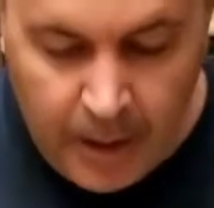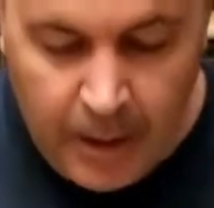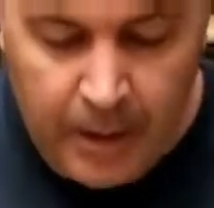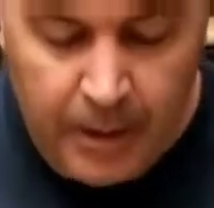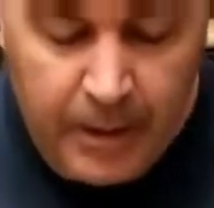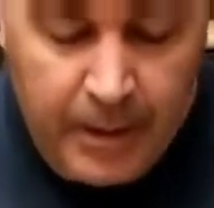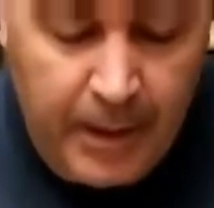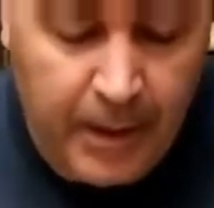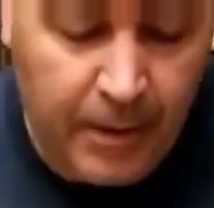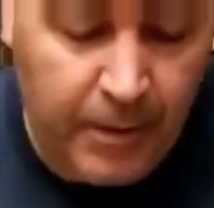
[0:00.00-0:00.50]

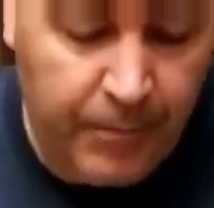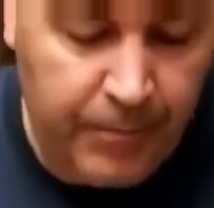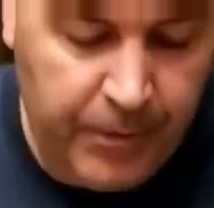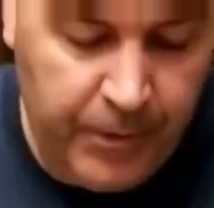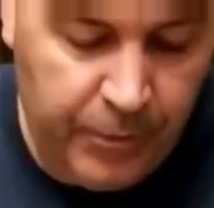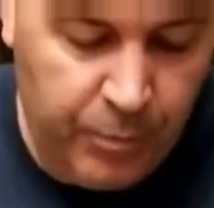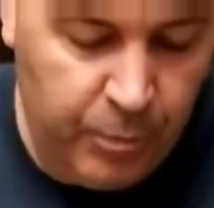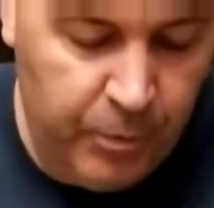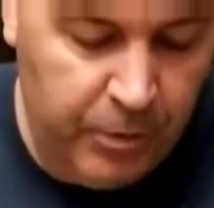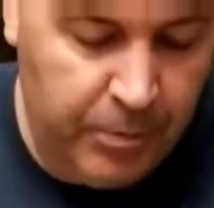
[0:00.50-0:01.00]
Now,
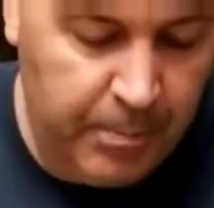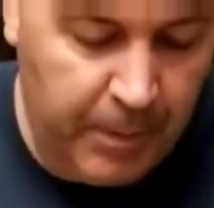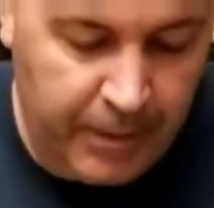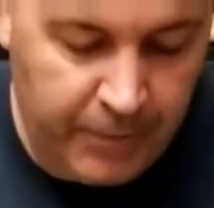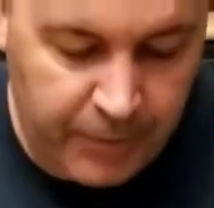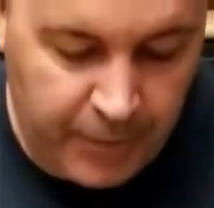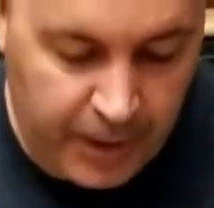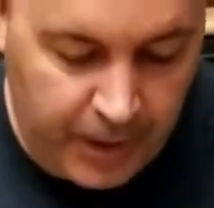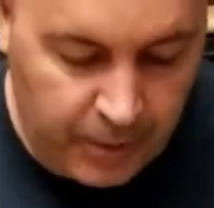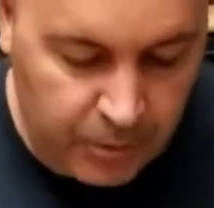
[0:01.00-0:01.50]
this was my
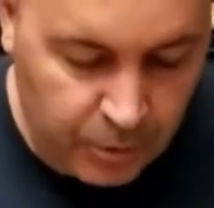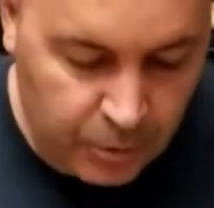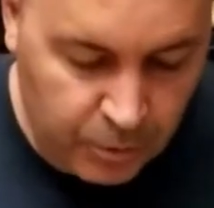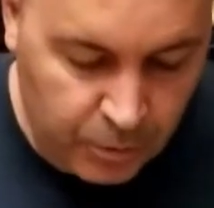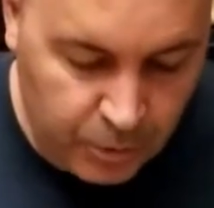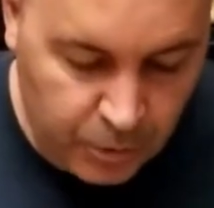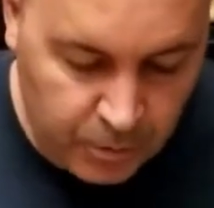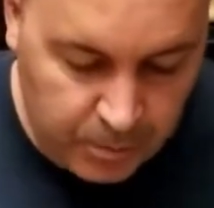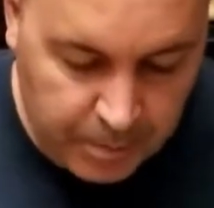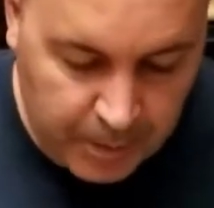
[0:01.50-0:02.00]
final
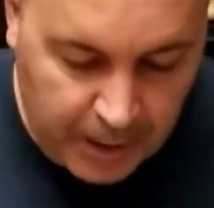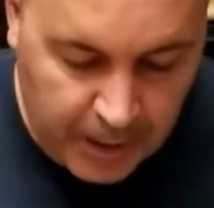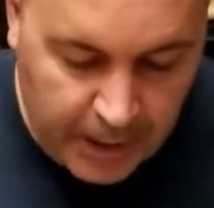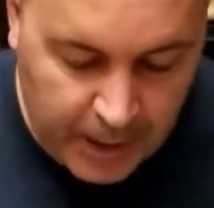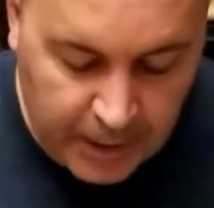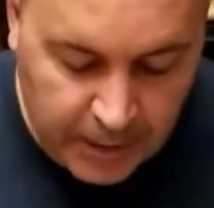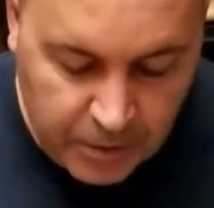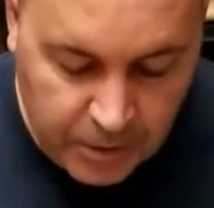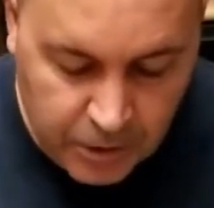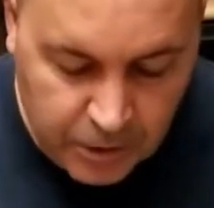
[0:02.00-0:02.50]
group, and
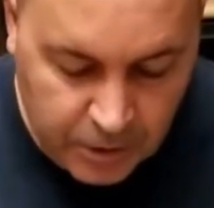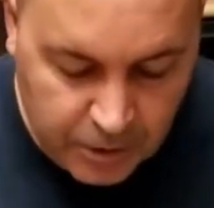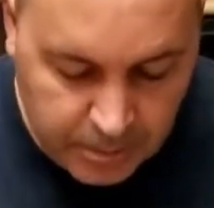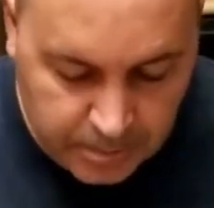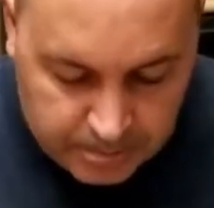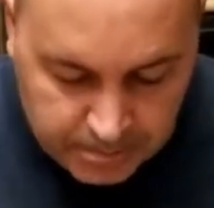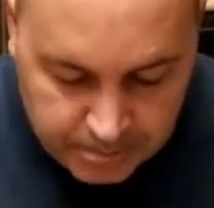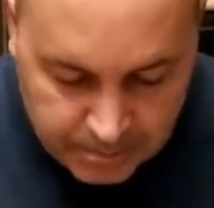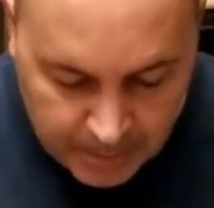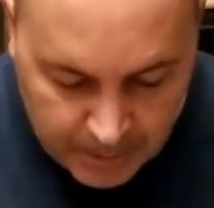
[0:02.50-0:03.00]
I
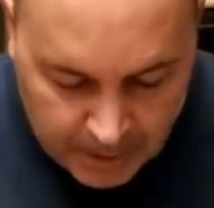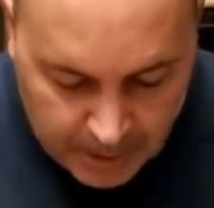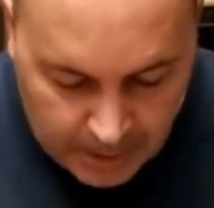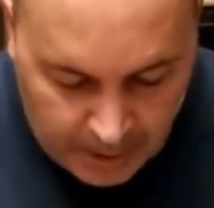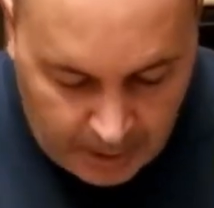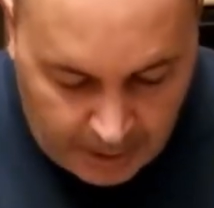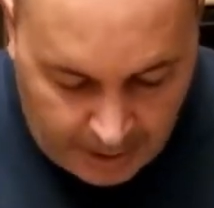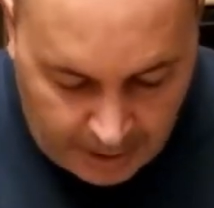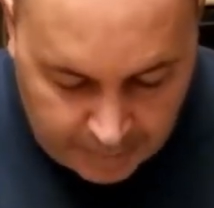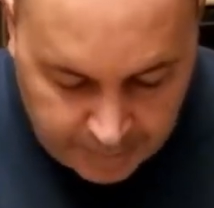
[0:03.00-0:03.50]

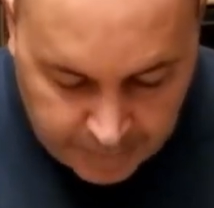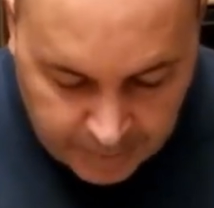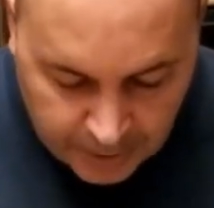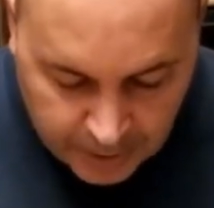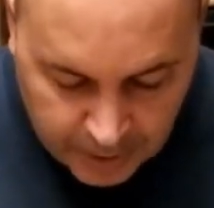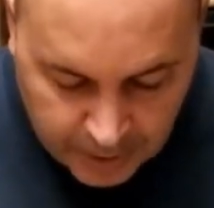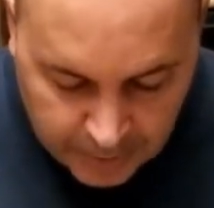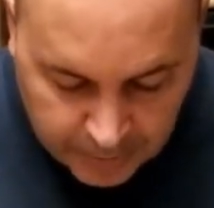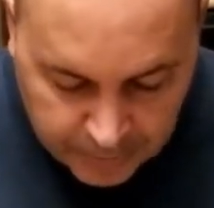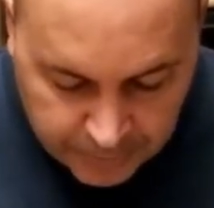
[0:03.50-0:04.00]

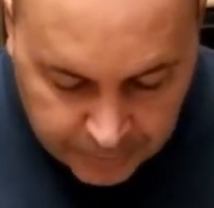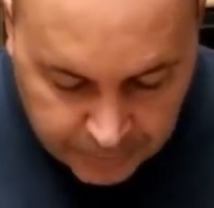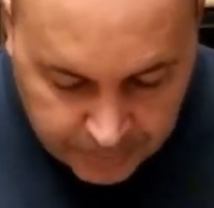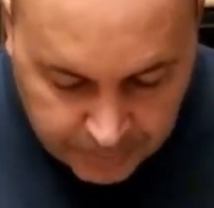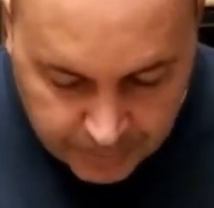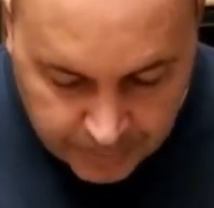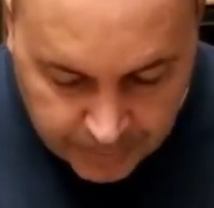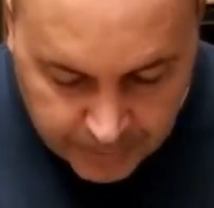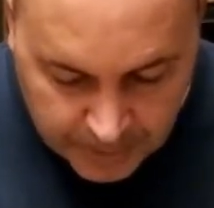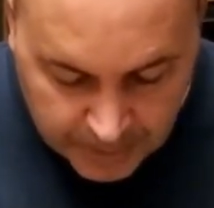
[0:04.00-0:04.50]
figured
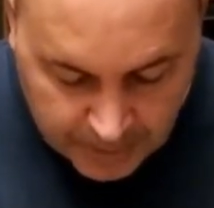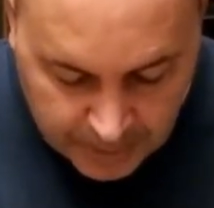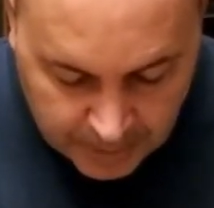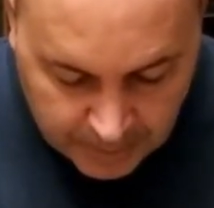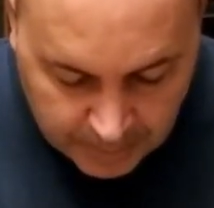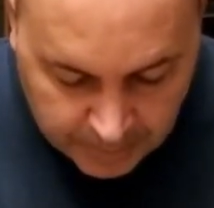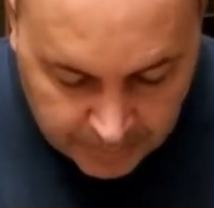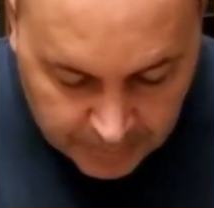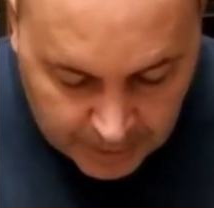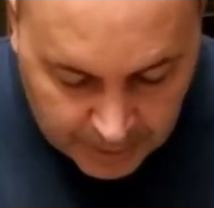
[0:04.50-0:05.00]

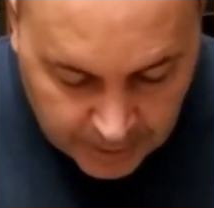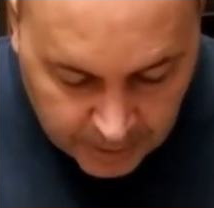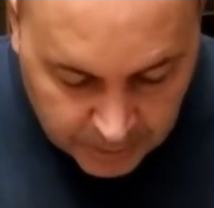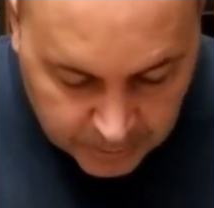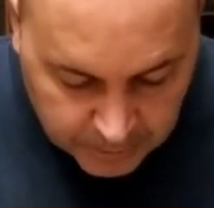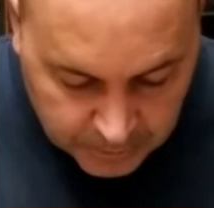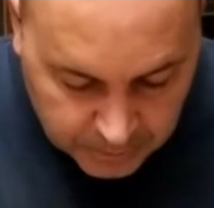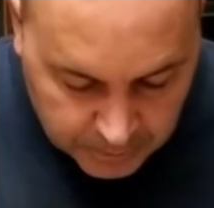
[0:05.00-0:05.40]
if I don't,